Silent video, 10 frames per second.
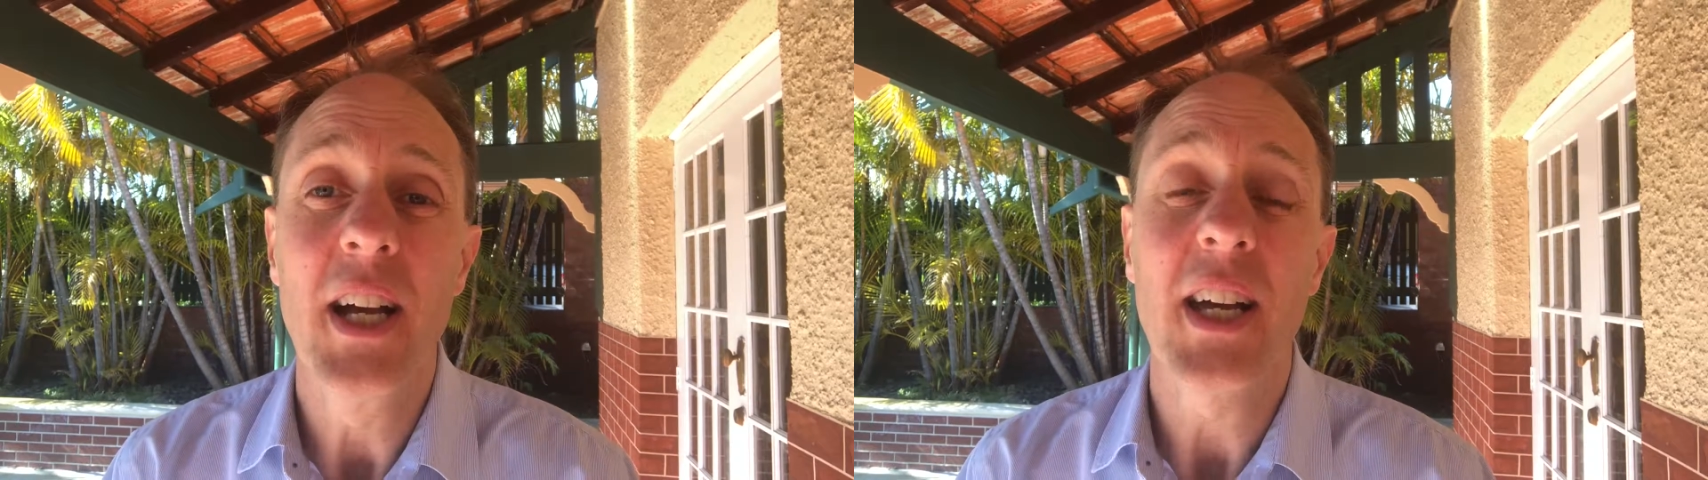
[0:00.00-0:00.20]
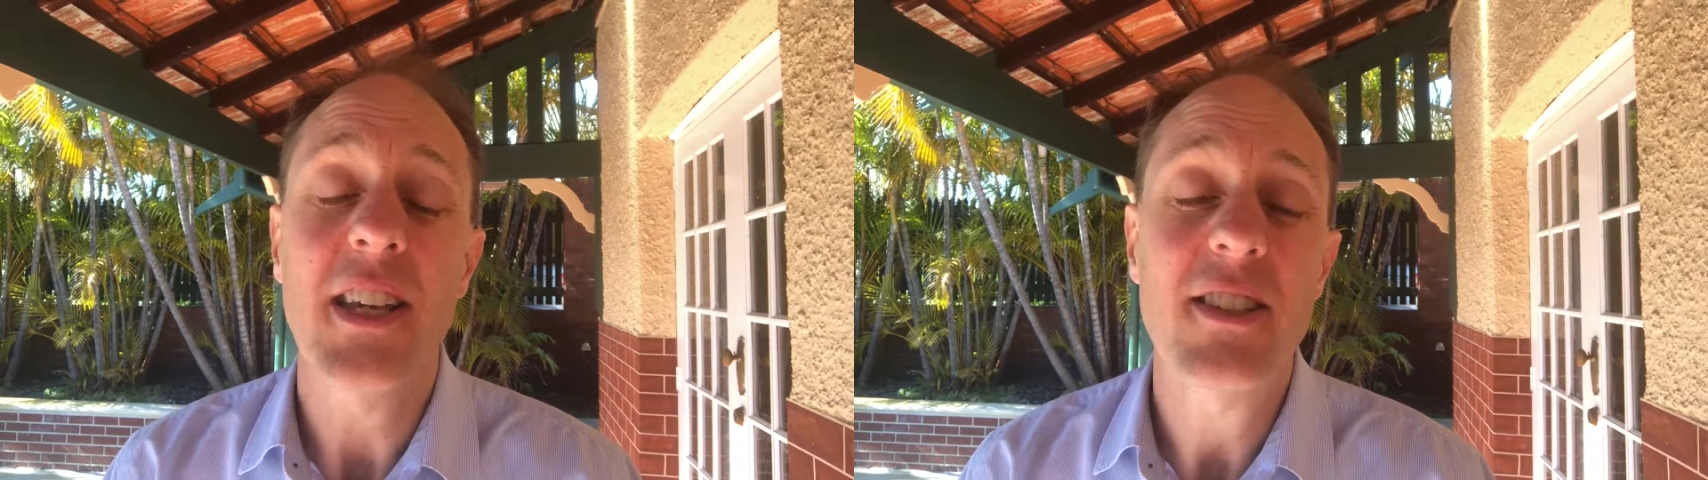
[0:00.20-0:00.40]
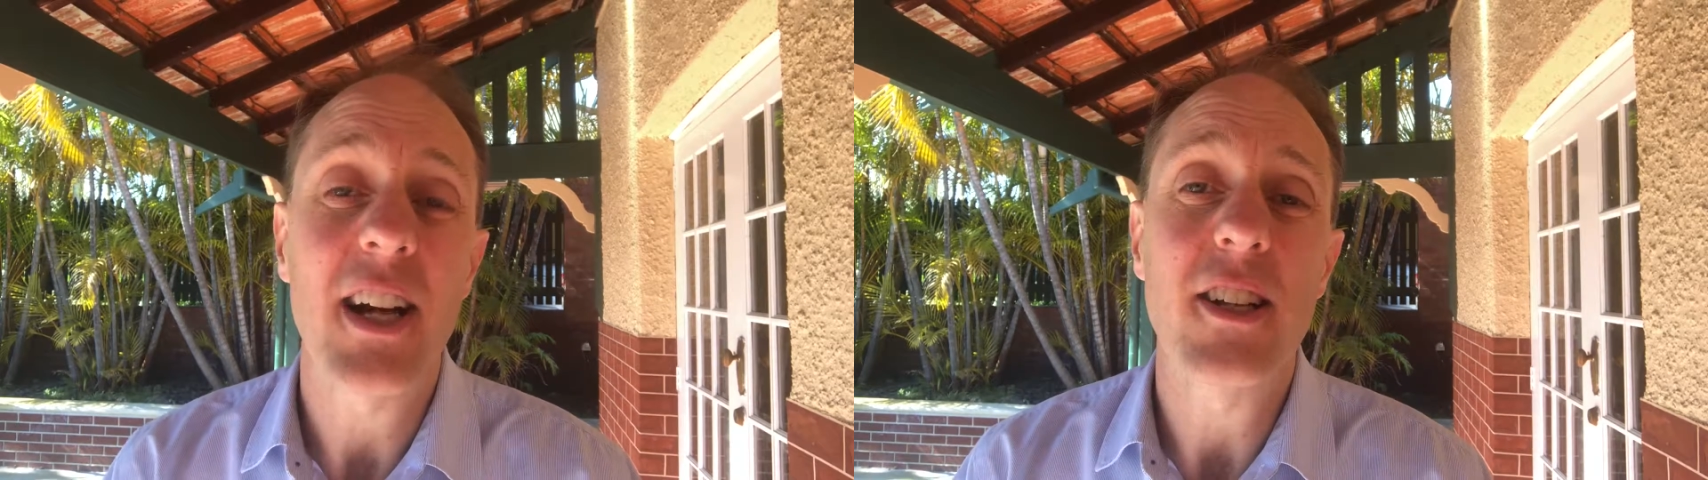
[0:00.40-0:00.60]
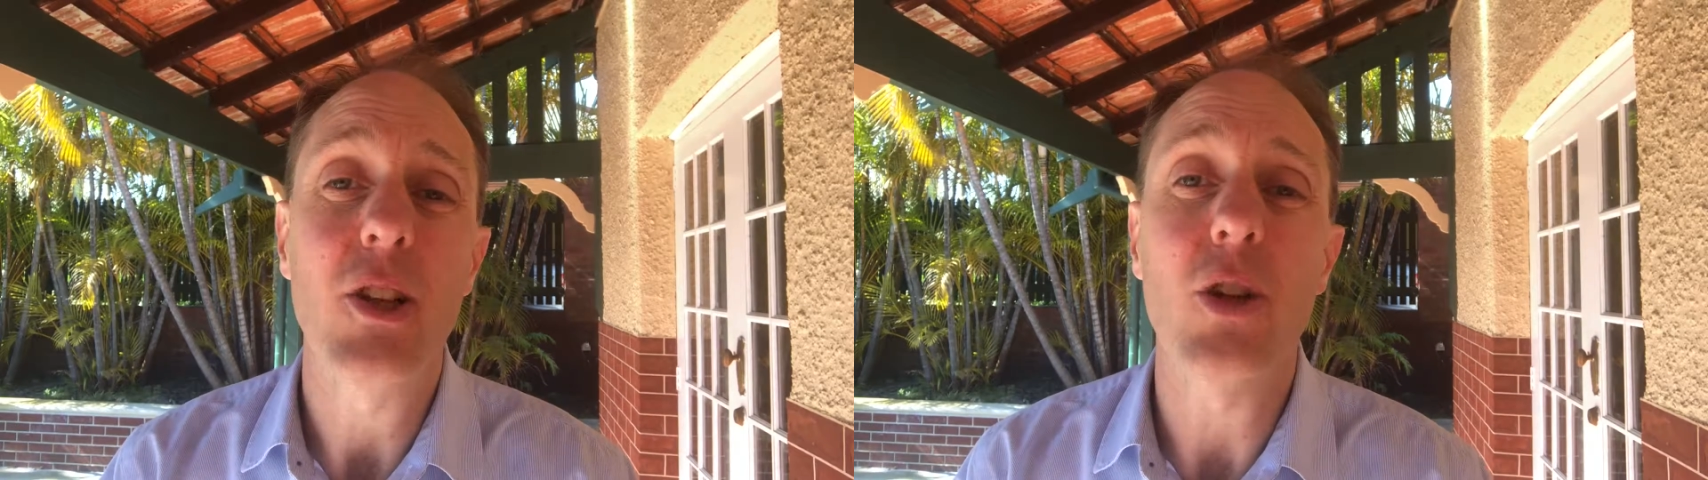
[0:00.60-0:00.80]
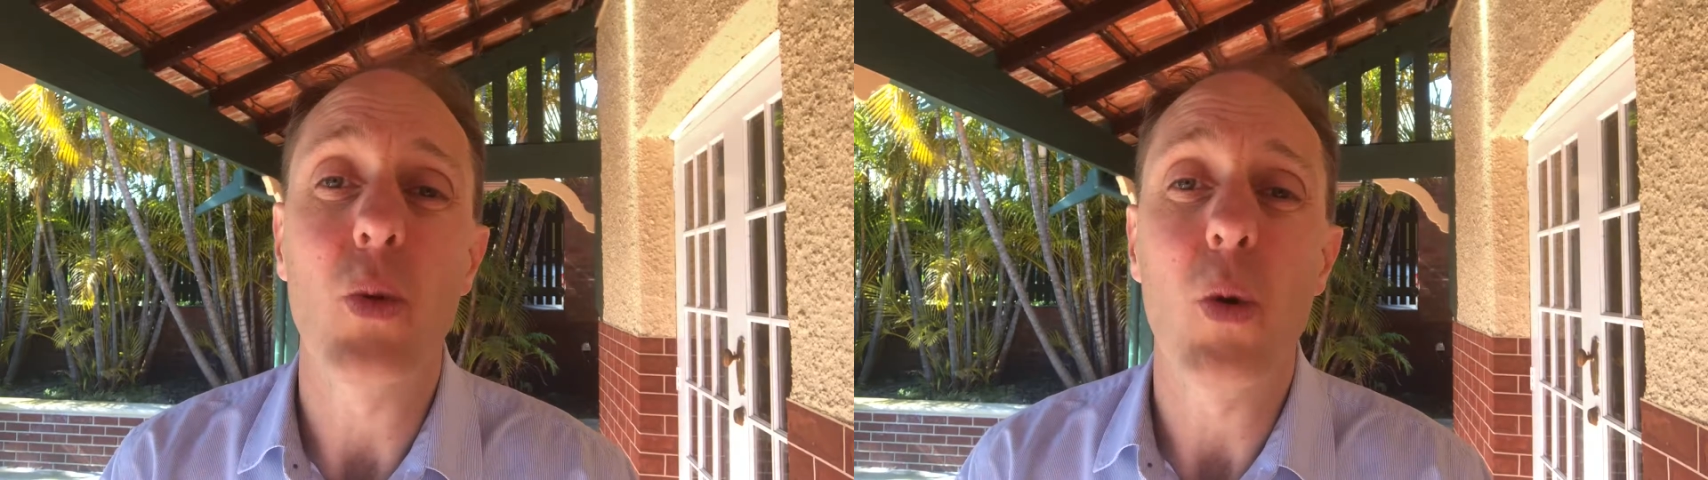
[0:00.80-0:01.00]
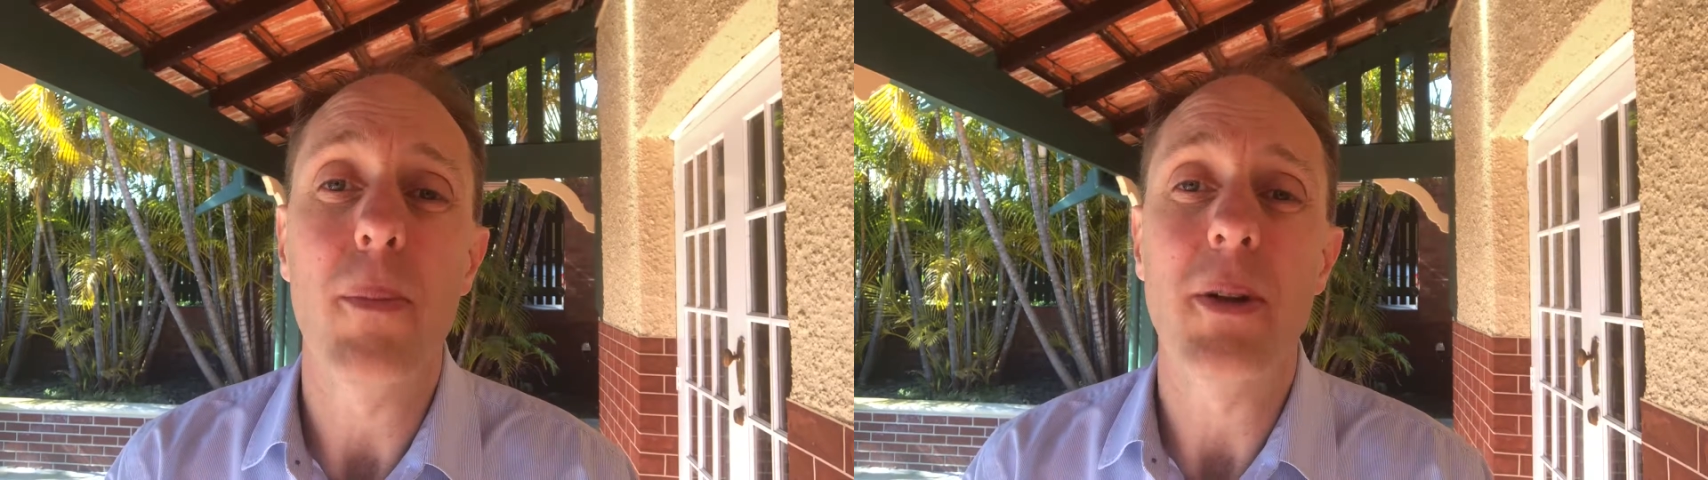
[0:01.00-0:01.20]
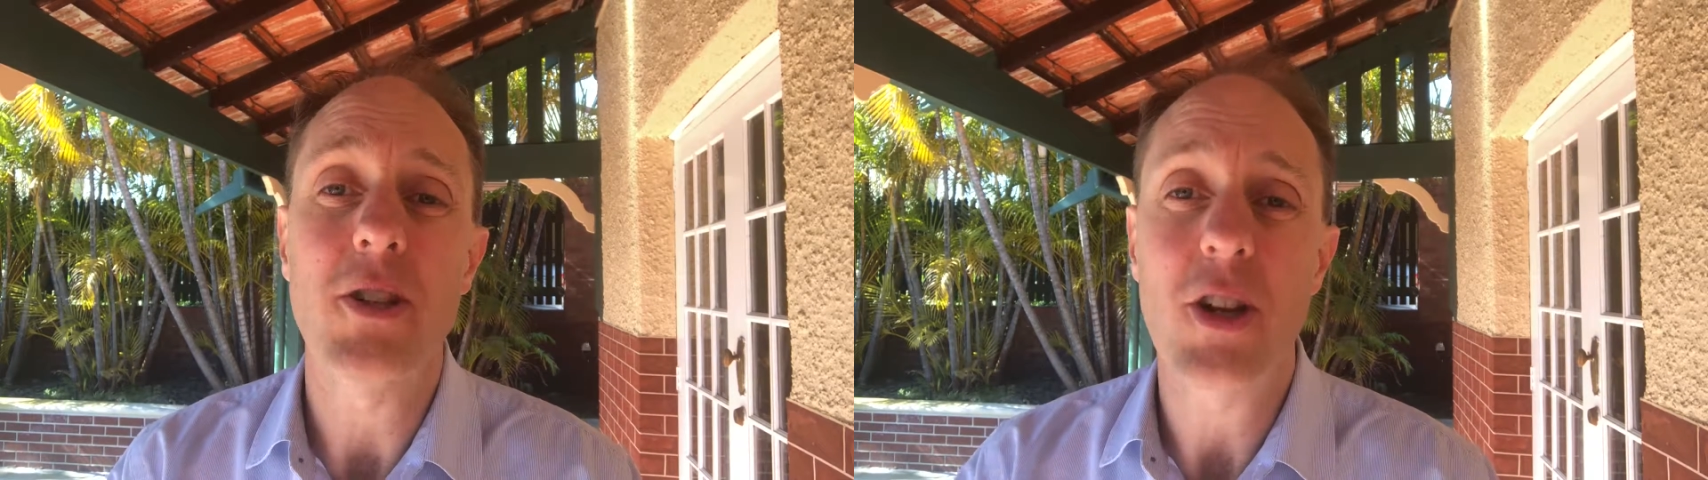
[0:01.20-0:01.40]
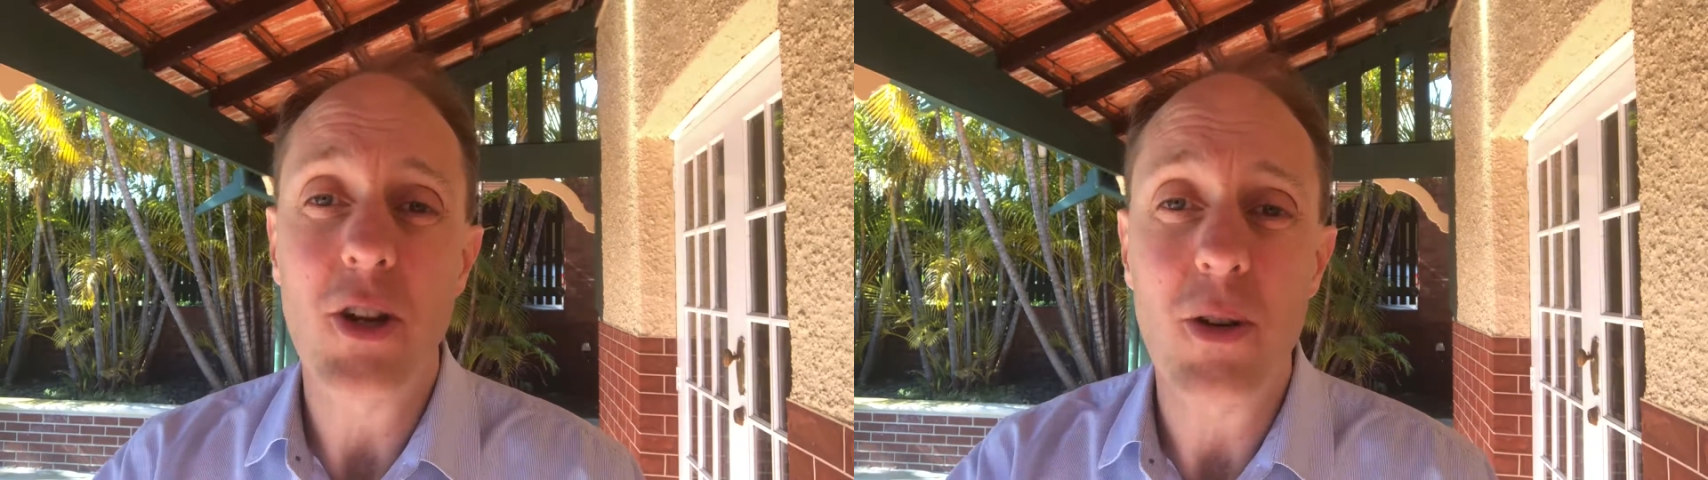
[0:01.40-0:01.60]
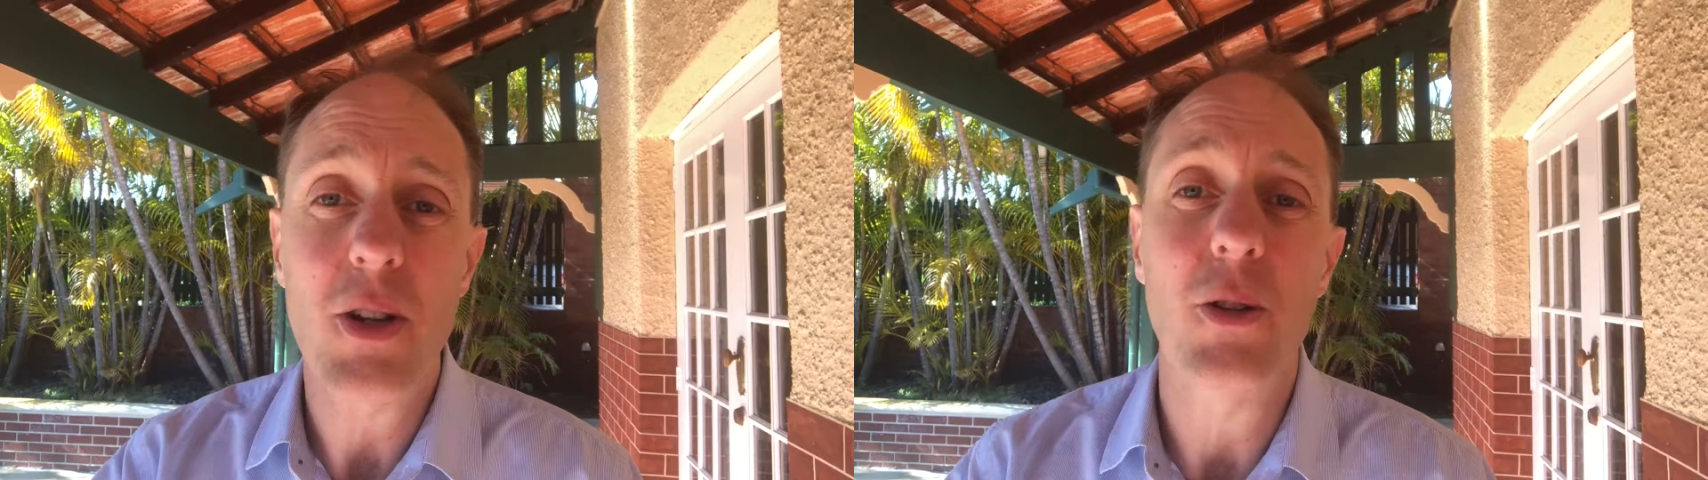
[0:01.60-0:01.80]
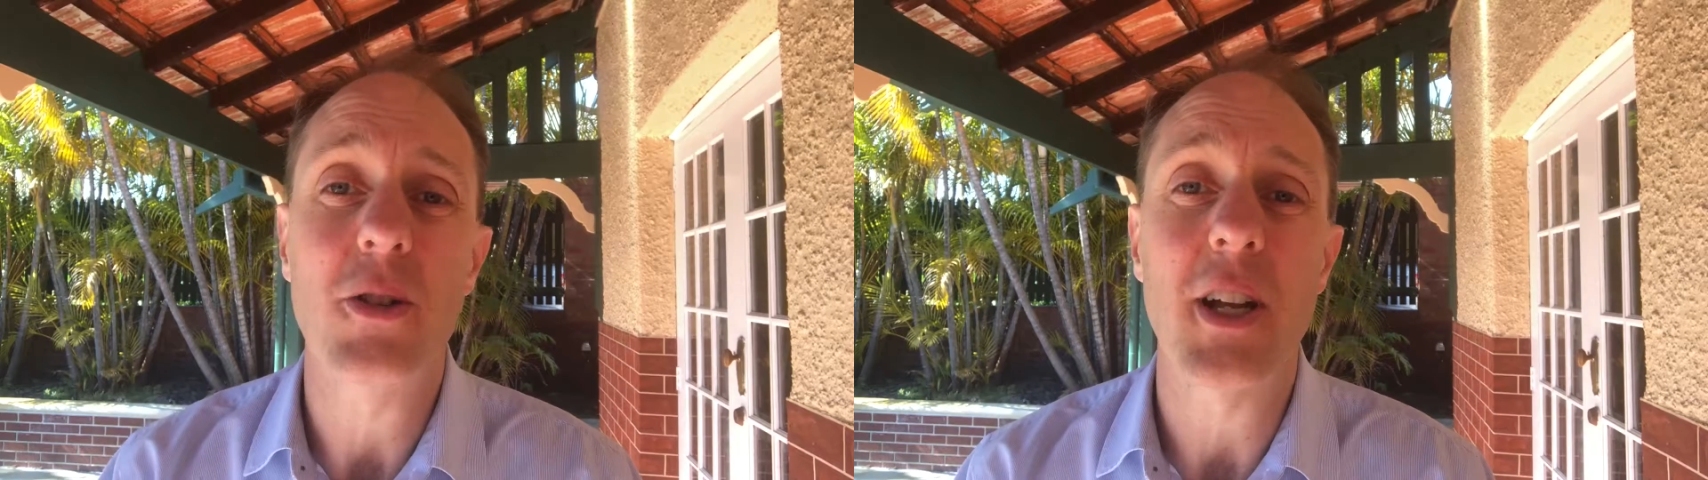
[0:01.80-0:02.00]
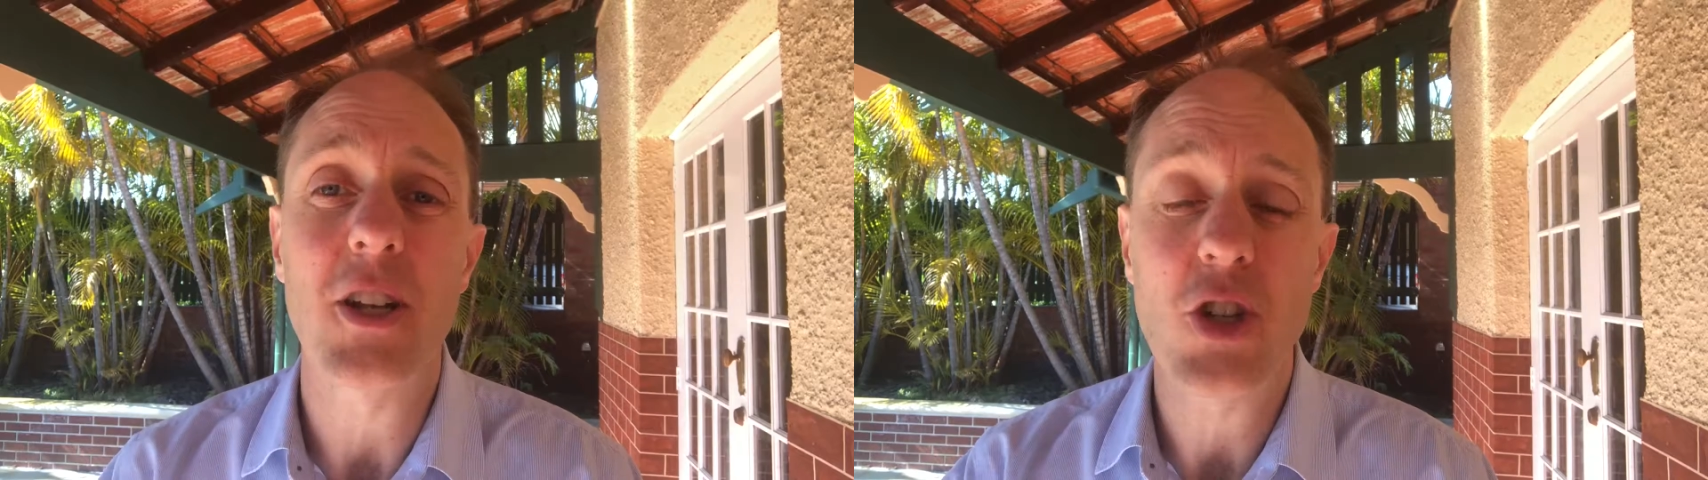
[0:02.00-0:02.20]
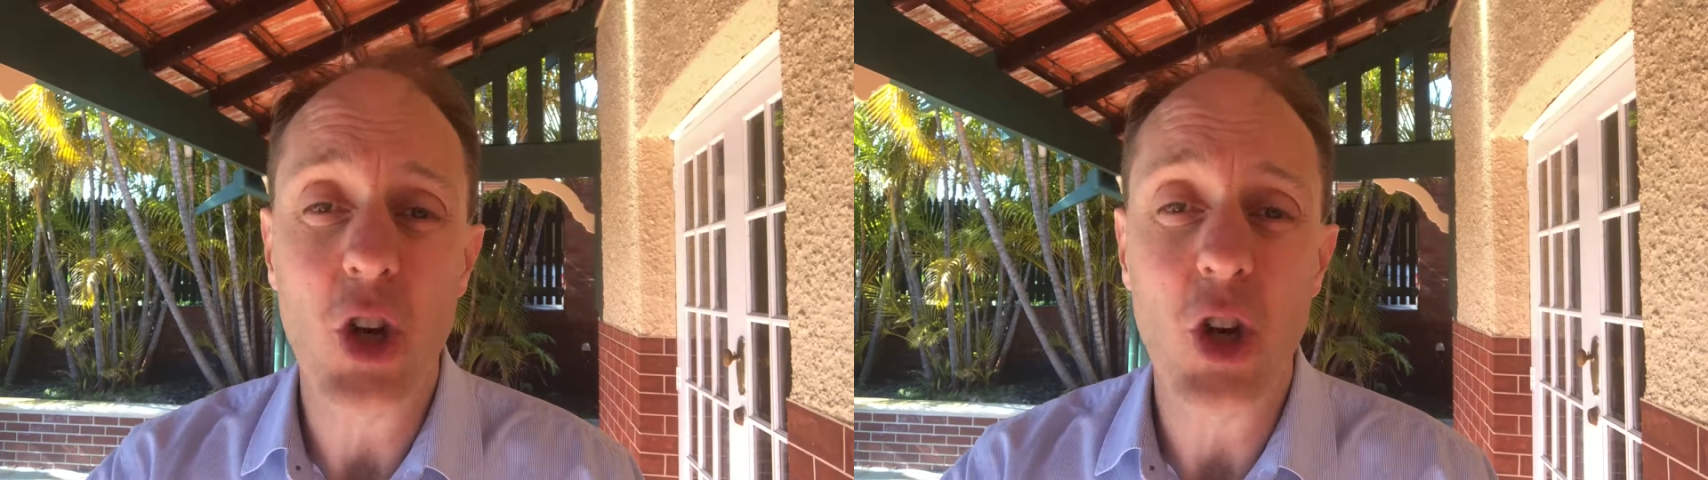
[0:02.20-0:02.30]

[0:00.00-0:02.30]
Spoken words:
He started to look at what materials and